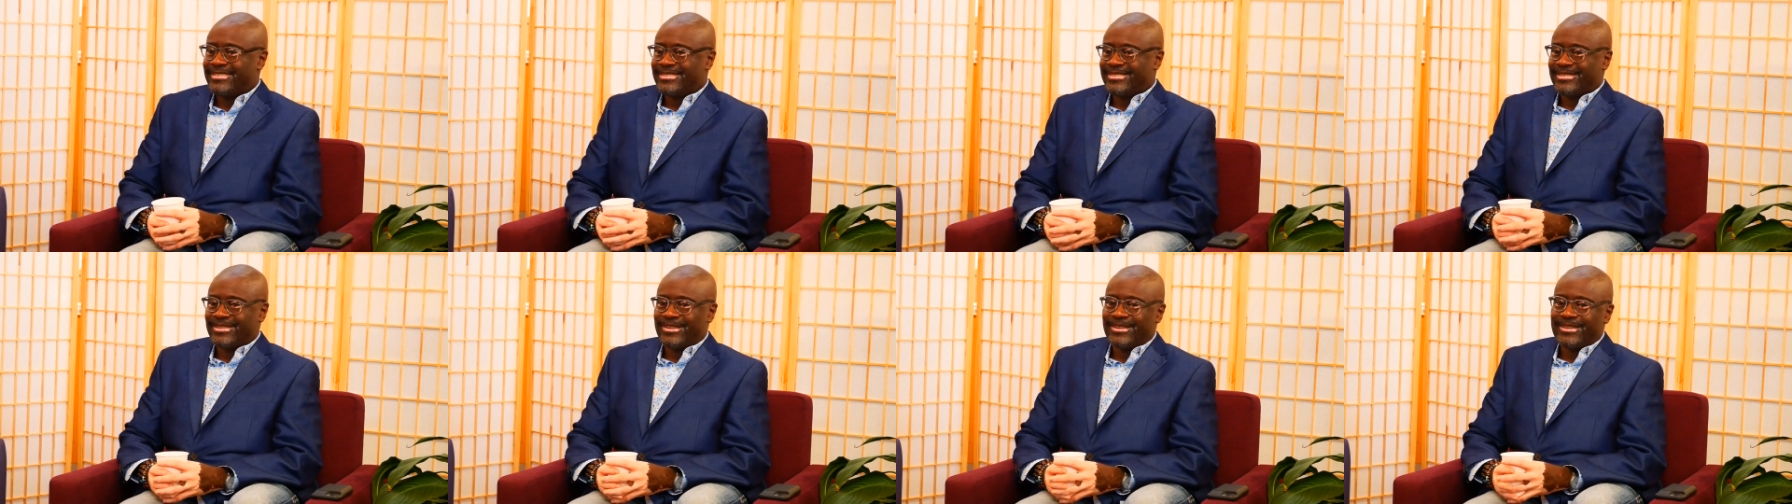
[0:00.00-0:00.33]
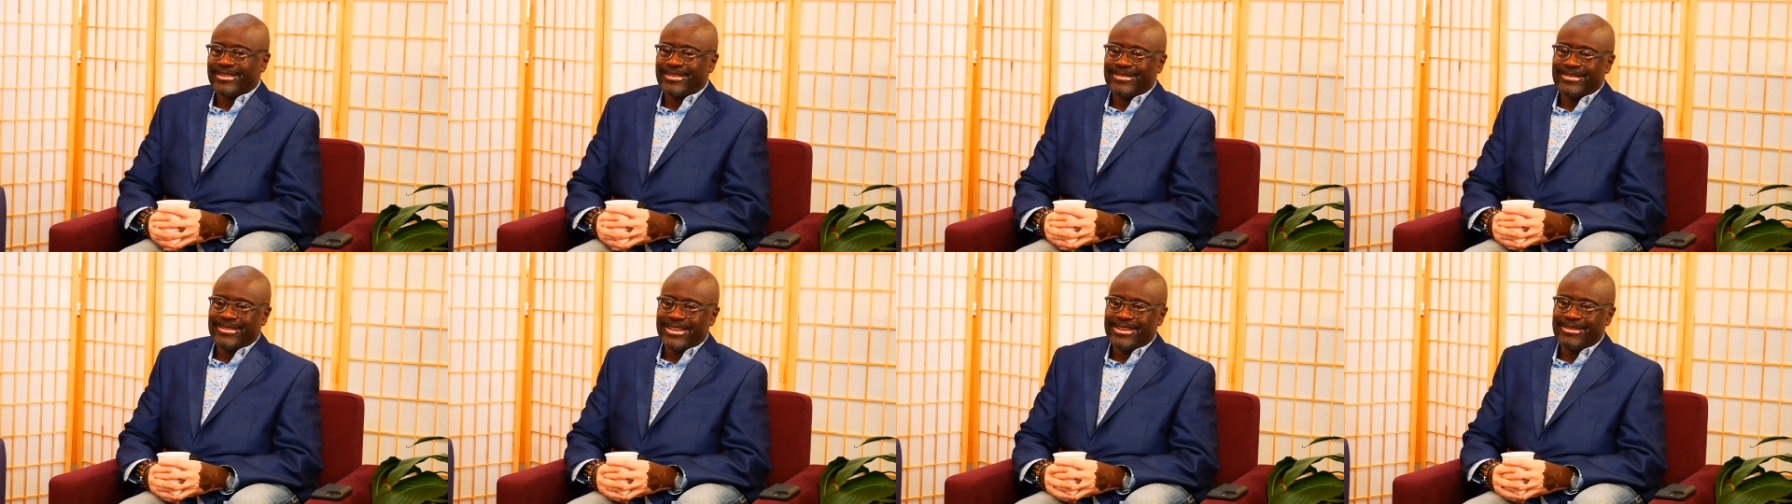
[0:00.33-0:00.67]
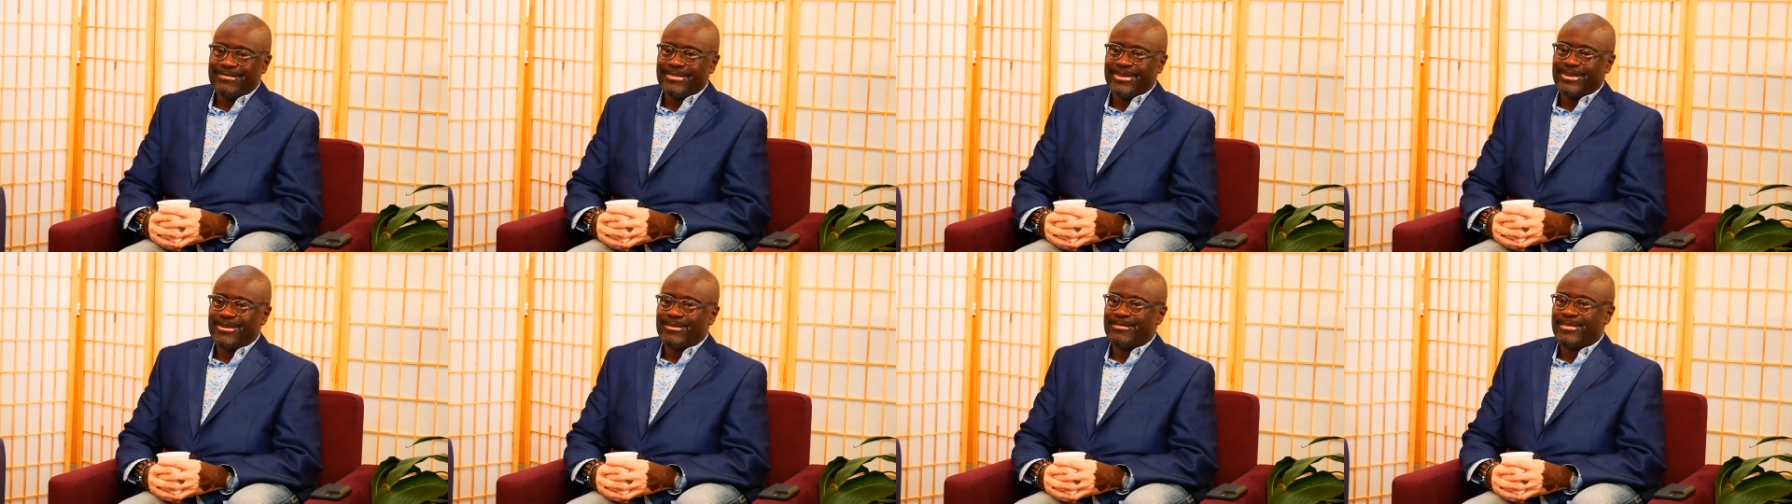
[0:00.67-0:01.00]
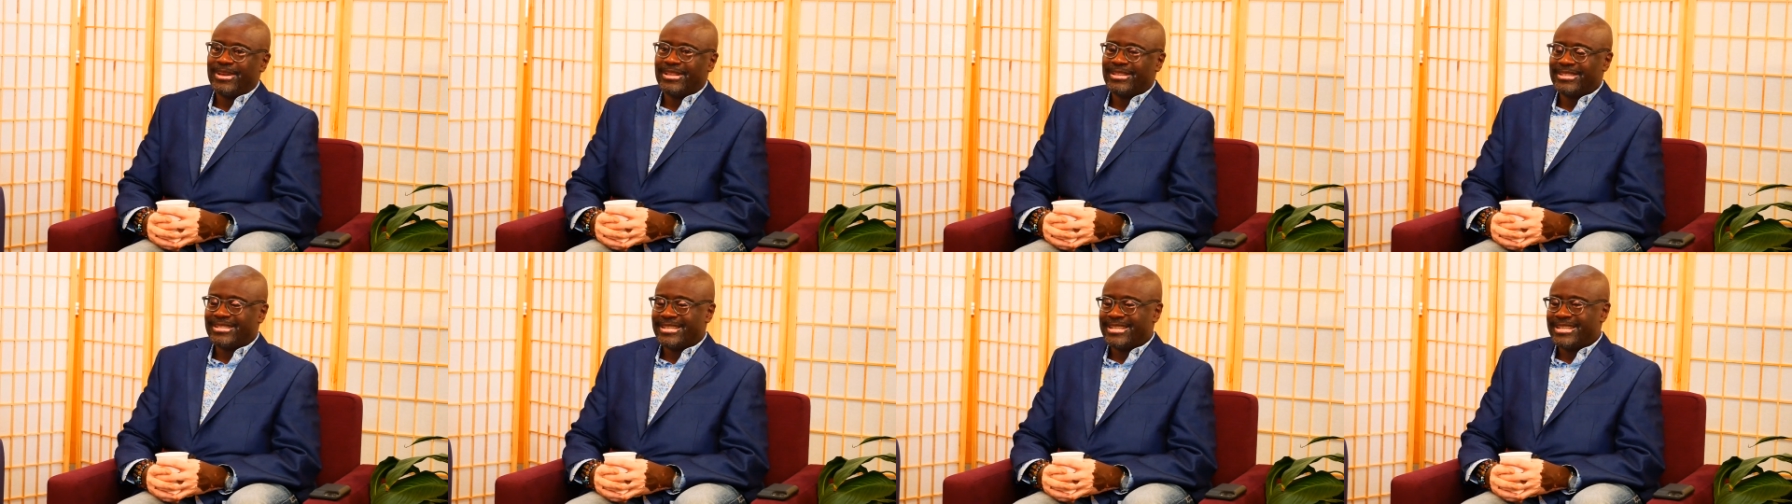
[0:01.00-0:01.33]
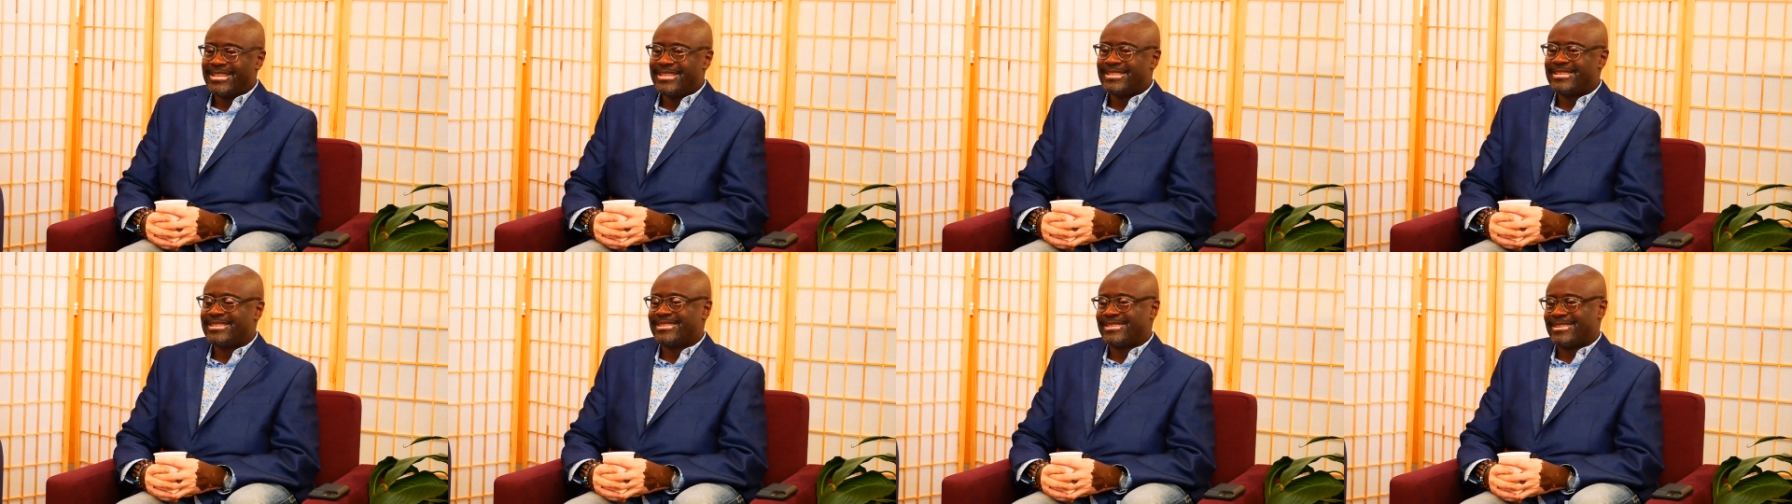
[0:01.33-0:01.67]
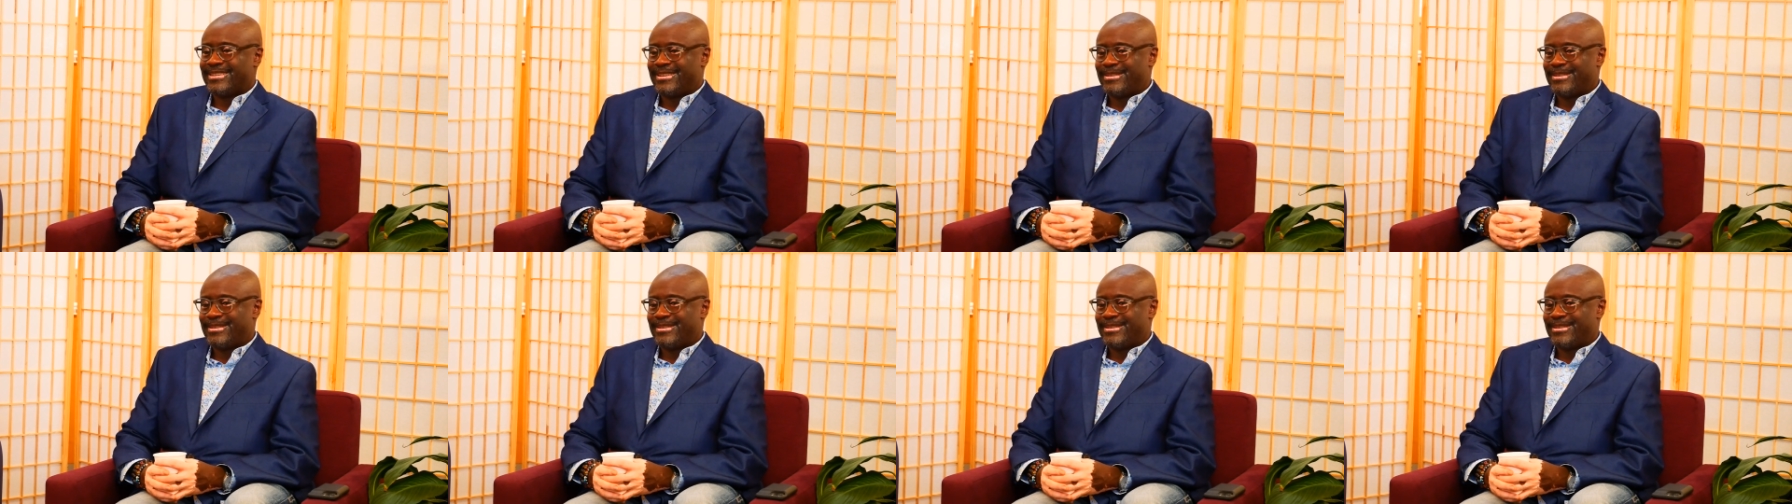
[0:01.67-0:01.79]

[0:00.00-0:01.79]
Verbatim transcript: started creating my own melodies.